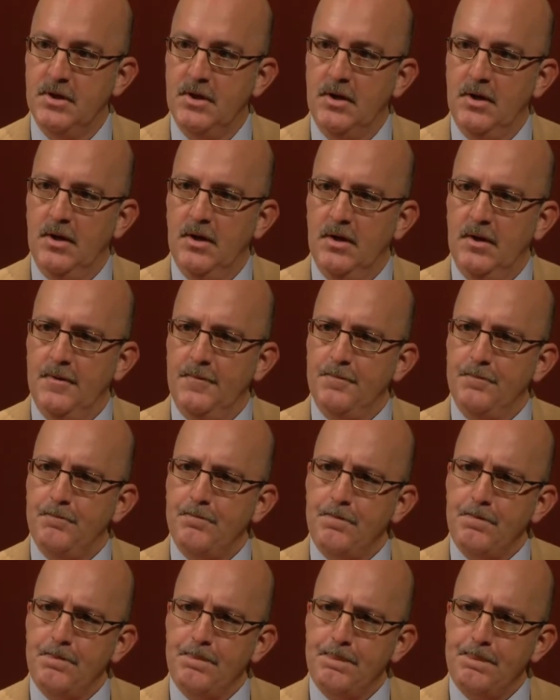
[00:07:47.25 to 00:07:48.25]
I feel
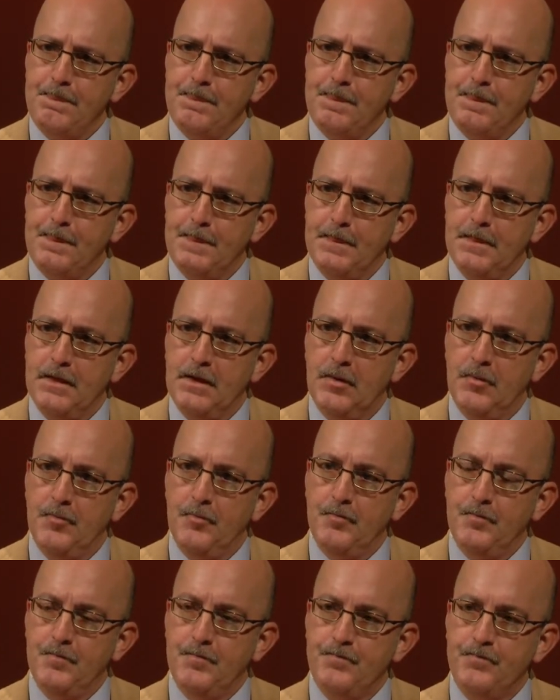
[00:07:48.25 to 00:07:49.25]
like that's the role of the
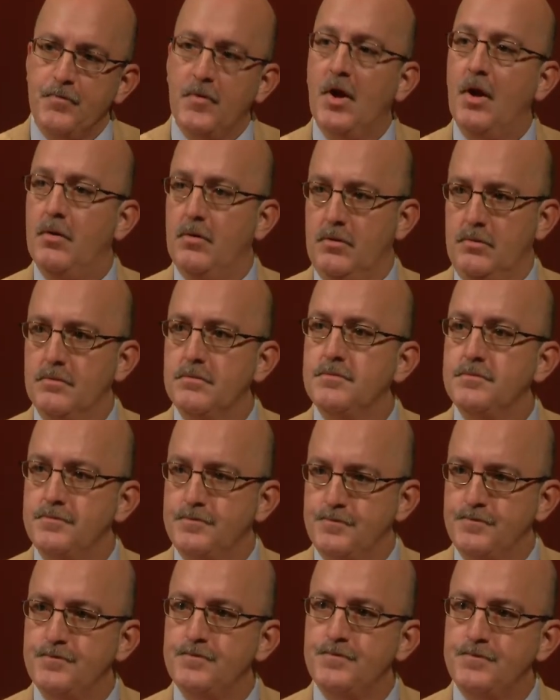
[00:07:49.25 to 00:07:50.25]
chief, is to be the face
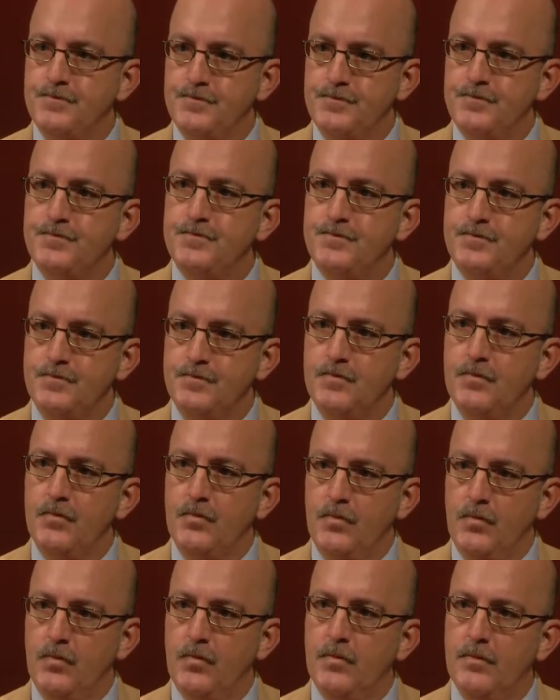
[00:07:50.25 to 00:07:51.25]
in the community
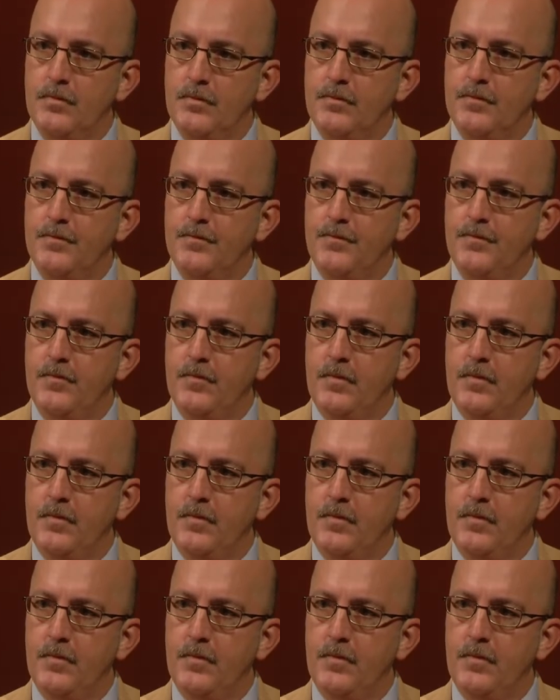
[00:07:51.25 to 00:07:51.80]
and listening out in